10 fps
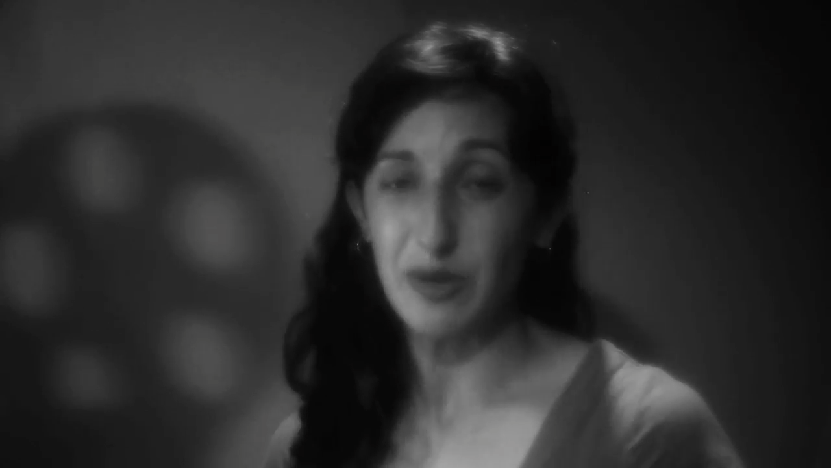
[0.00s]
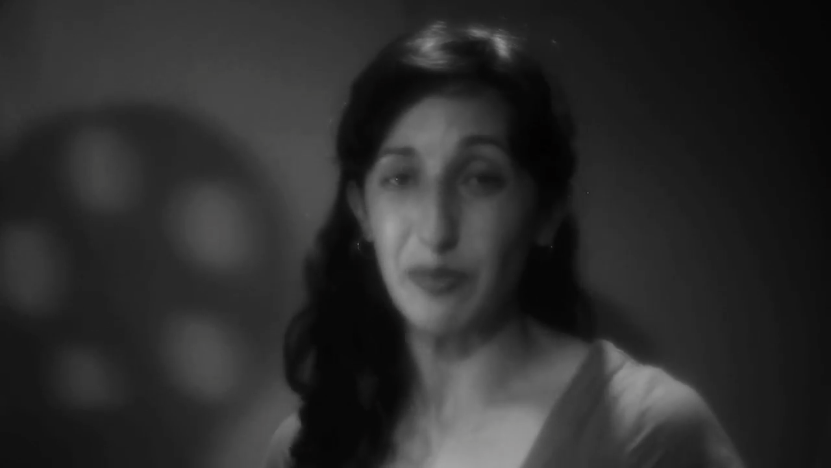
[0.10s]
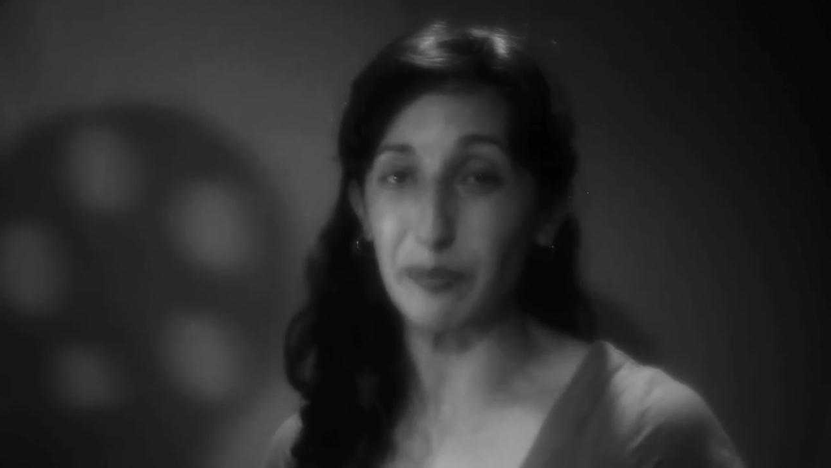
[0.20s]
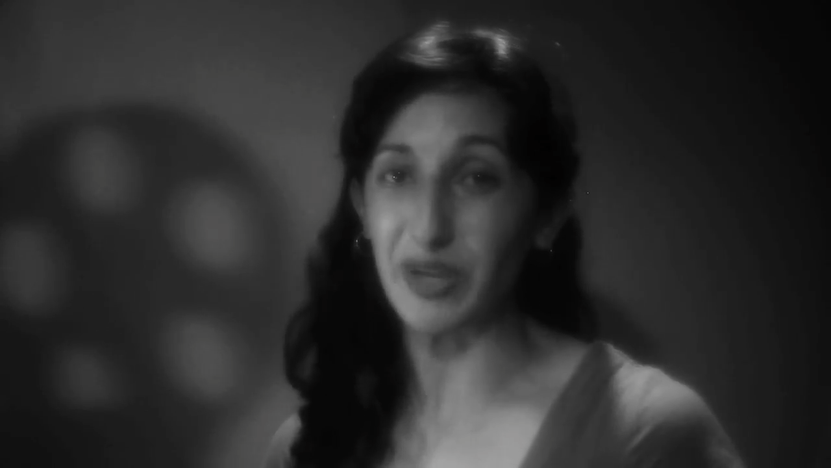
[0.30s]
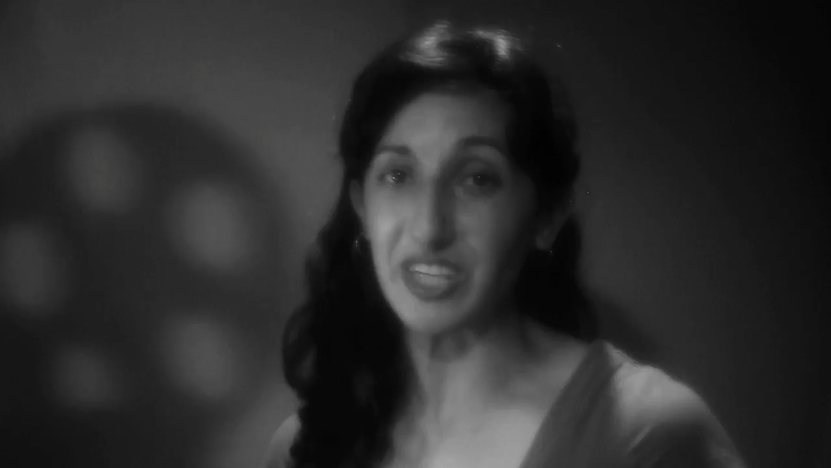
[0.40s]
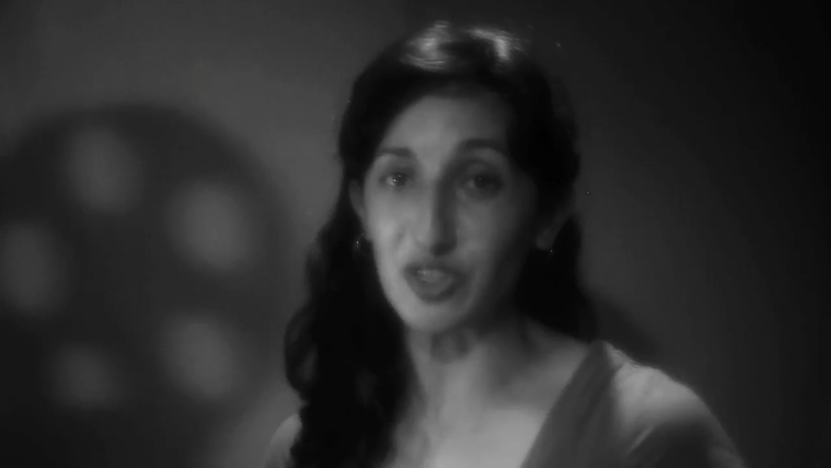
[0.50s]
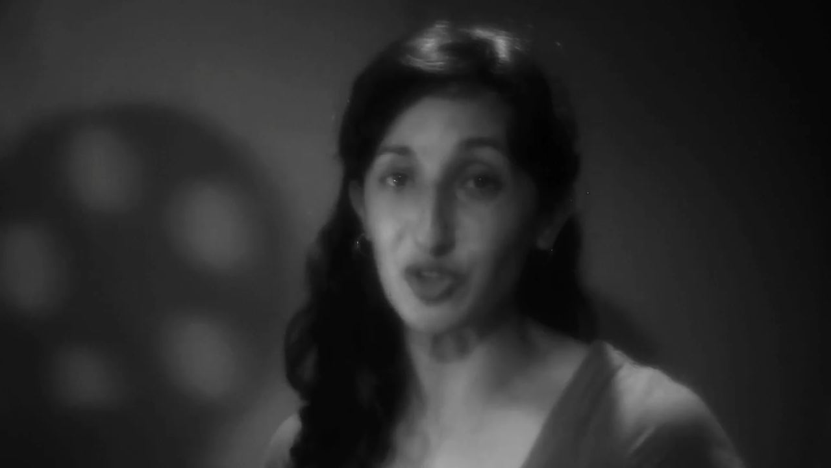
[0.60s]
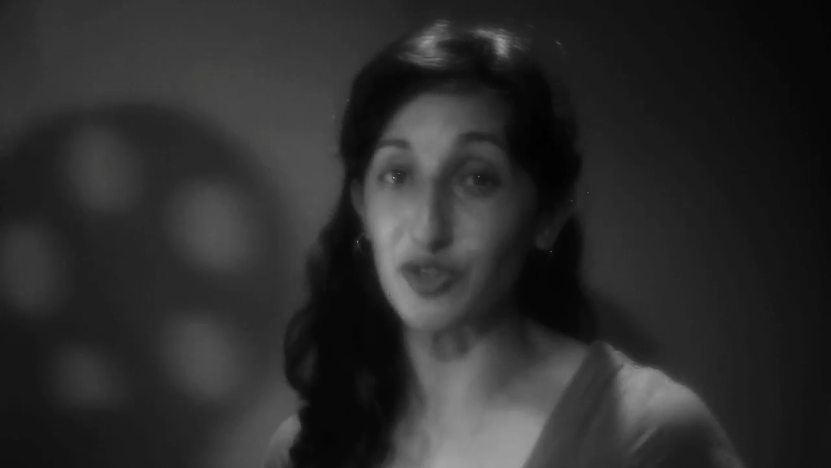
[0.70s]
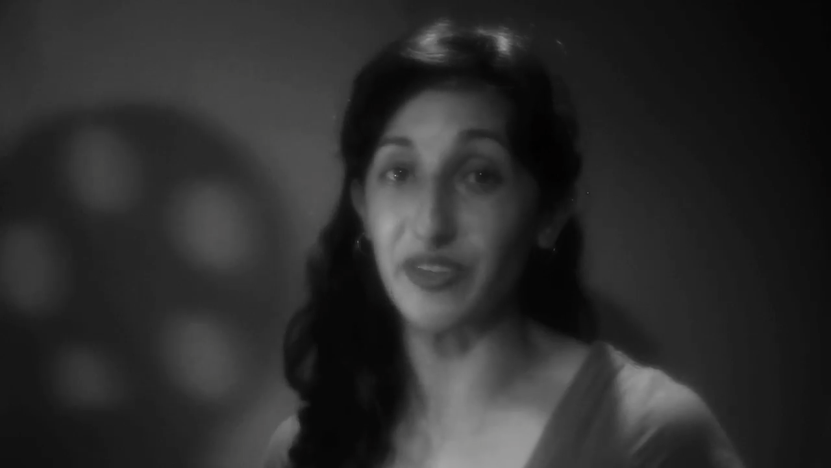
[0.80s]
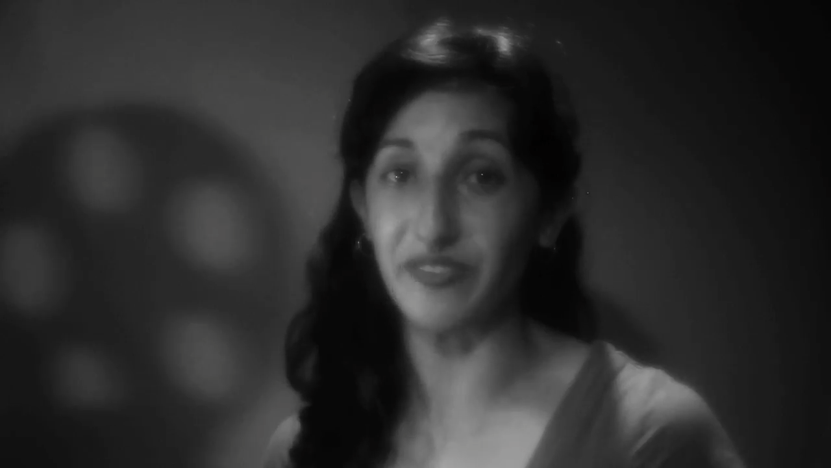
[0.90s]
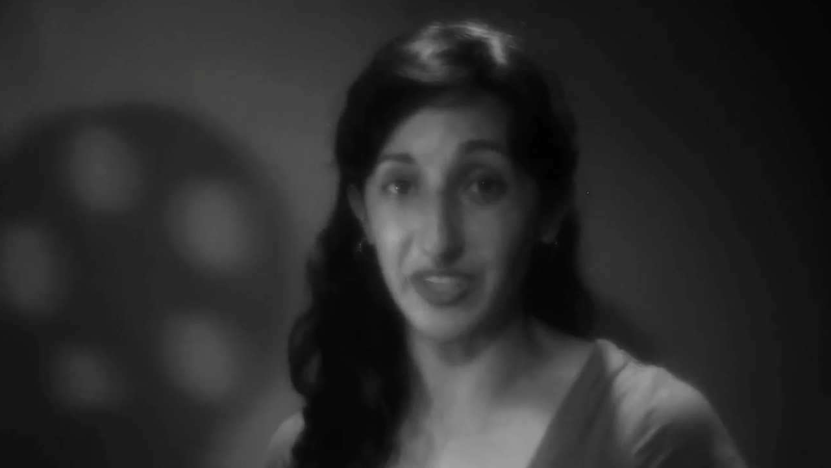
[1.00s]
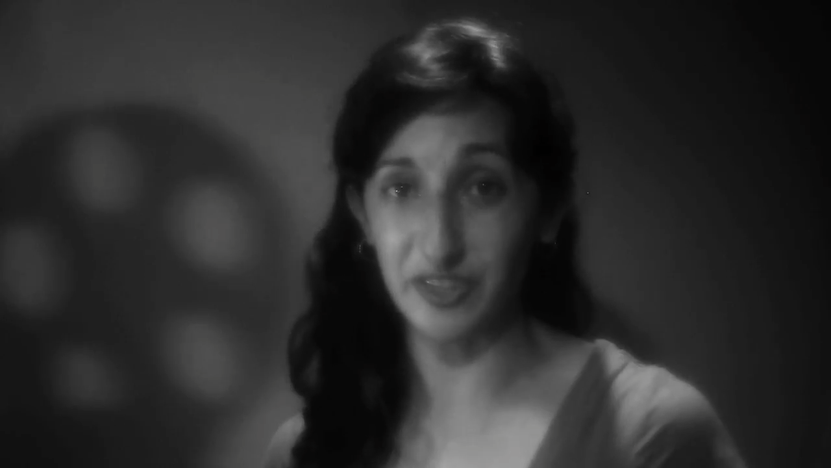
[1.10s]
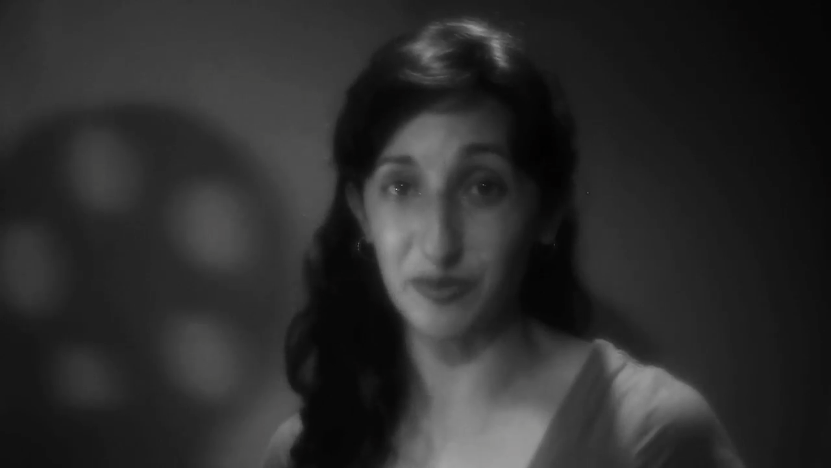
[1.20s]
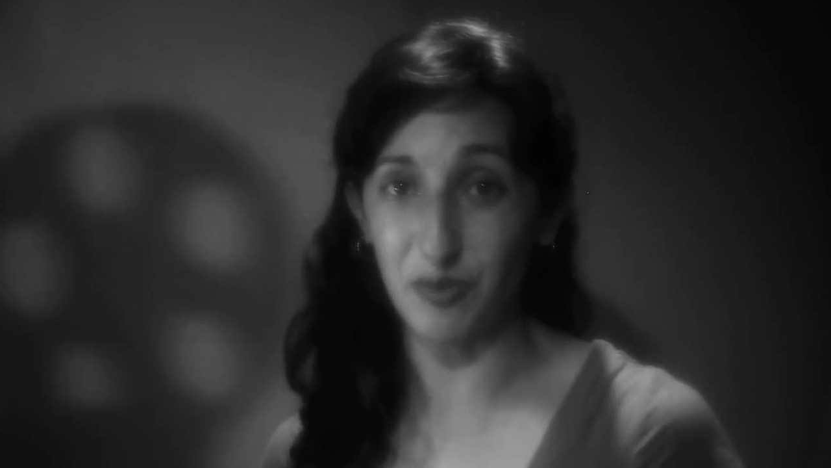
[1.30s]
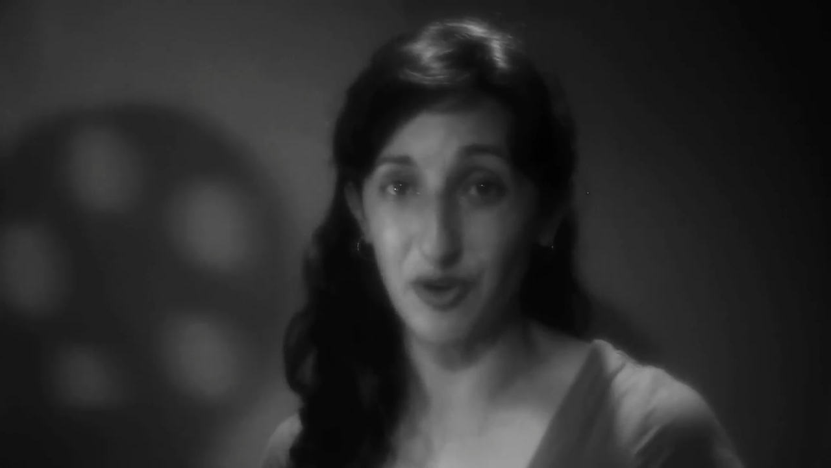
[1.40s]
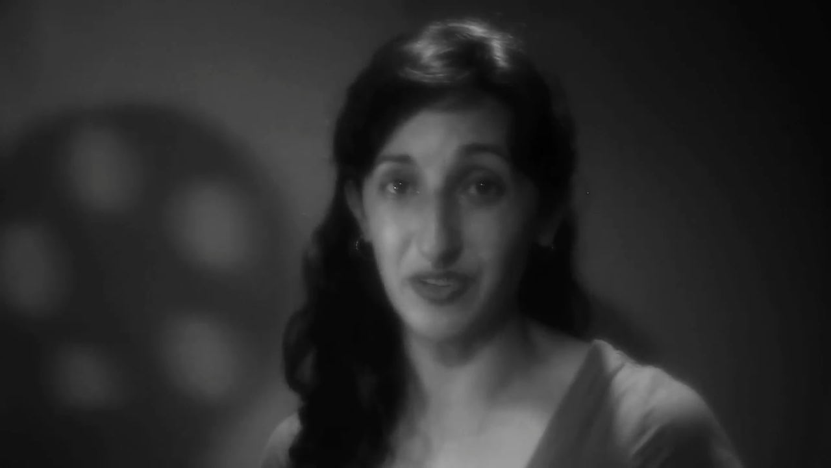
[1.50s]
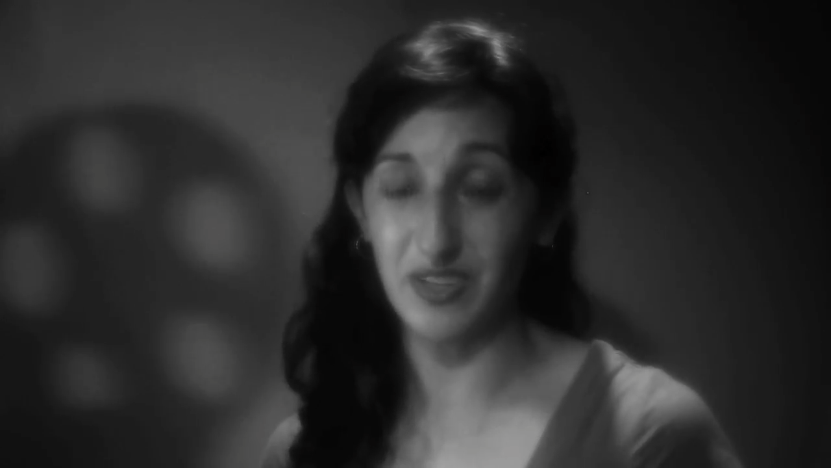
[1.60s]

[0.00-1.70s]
My pay is usually very small,